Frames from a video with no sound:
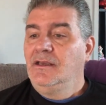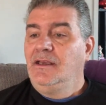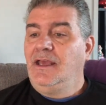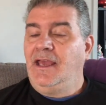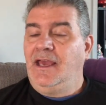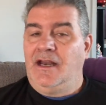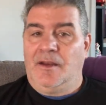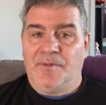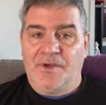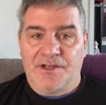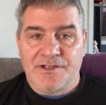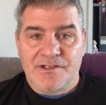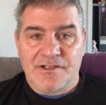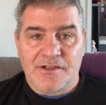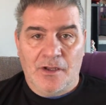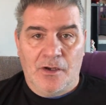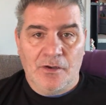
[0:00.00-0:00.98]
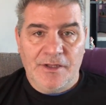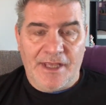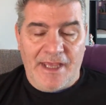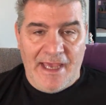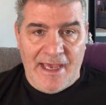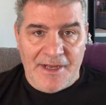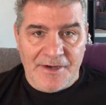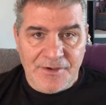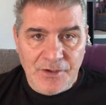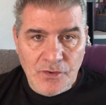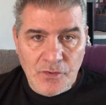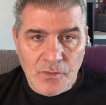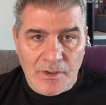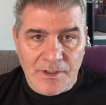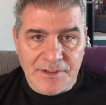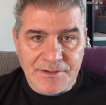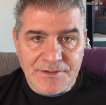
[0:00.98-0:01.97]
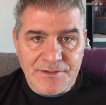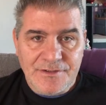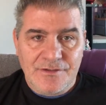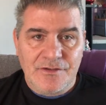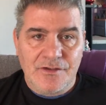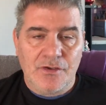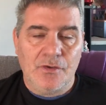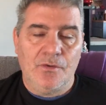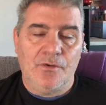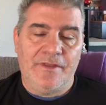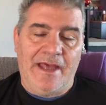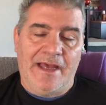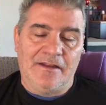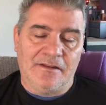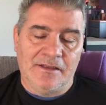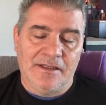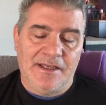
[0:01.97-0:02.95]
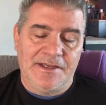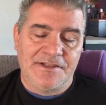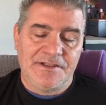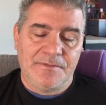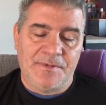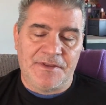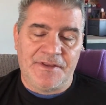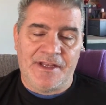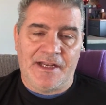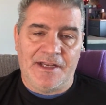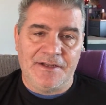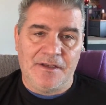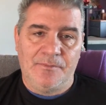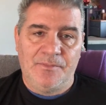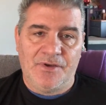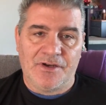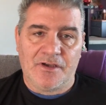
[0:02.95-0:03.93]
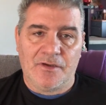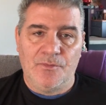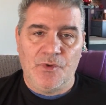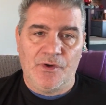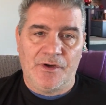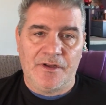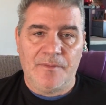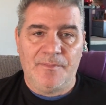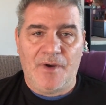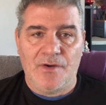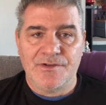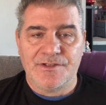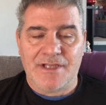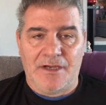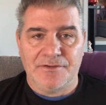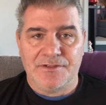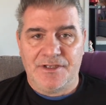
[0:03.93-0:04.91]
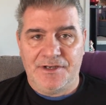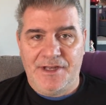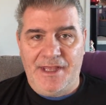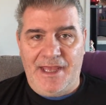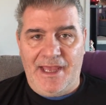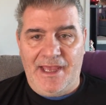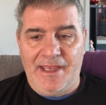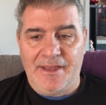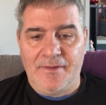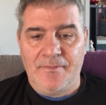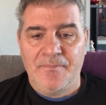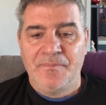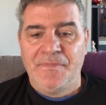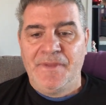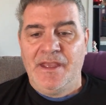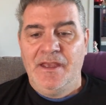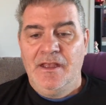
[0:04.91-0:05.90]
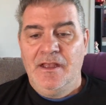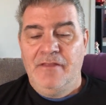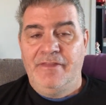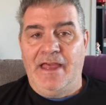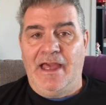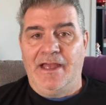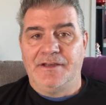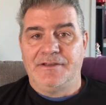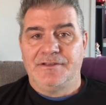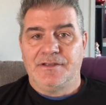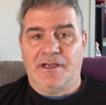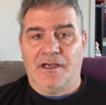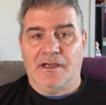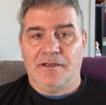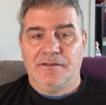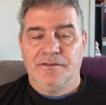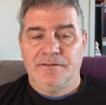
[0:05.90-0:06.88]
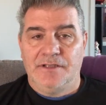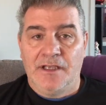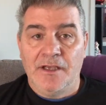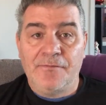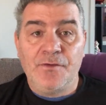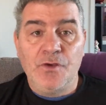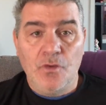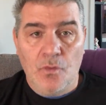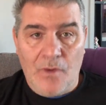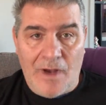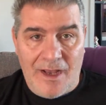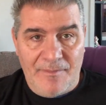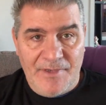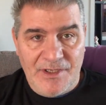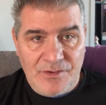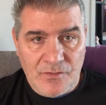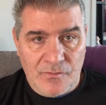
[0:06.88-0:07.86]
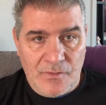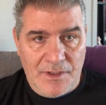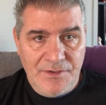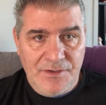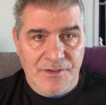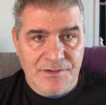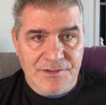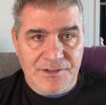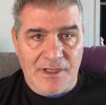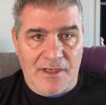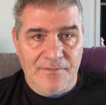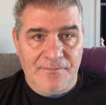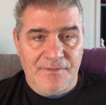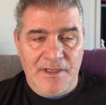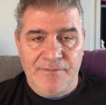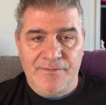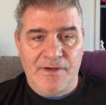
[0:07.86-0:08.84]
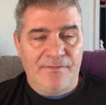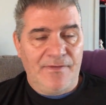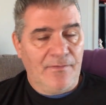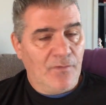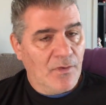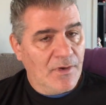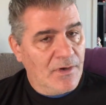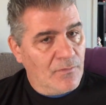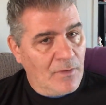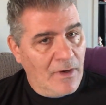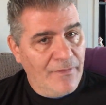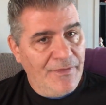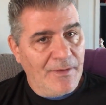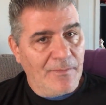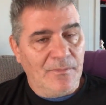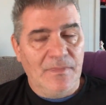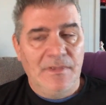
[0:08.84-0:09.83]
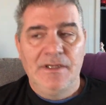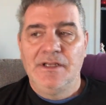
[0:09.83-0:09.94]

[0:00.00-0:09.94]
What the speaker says: and I'm going to slowly add new ones to that list. But then I did put a community post out today that if you want me to run your stuff, even if I've already run them,